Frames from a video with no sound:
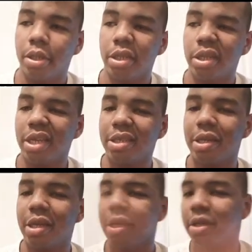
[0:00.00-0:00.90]
Th- that's
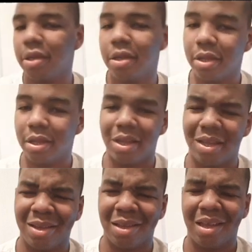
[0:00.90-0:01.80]
like,
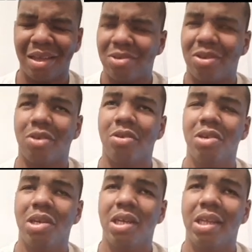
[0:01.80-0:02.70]
like I don't know
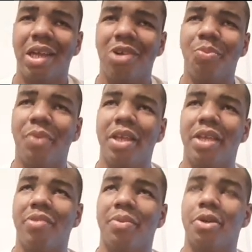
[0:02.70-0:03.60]
that don't
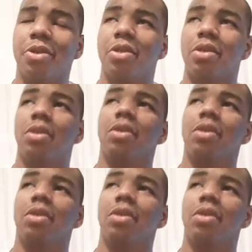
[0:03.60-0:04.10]
make you a person.